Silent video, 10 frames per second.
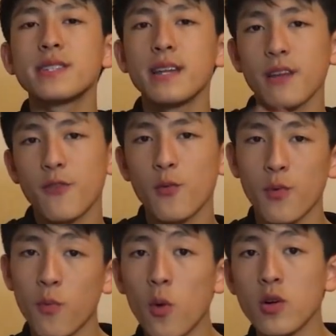set different
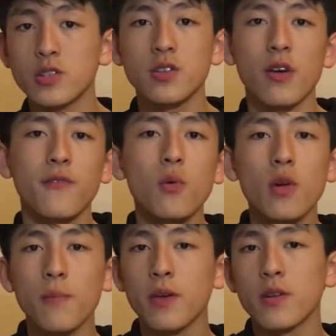rewards, so if you
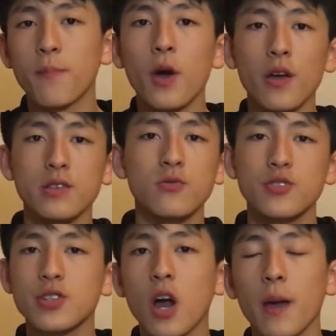want to be on a personal
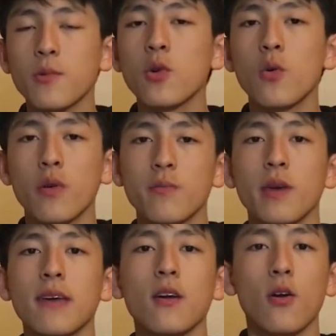Skype call with me